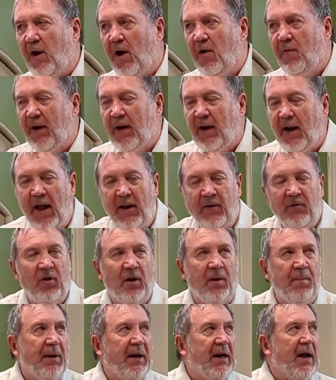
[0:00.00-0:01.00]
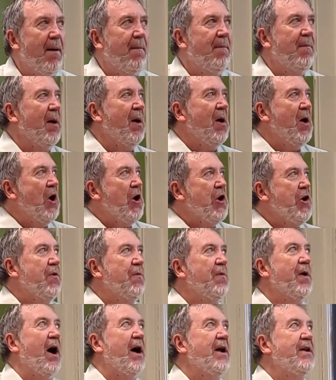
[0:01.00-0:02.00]
the Hova clans had become
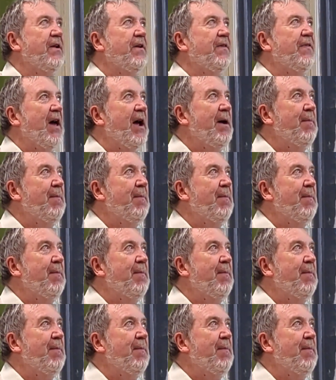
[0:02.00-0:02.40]
united.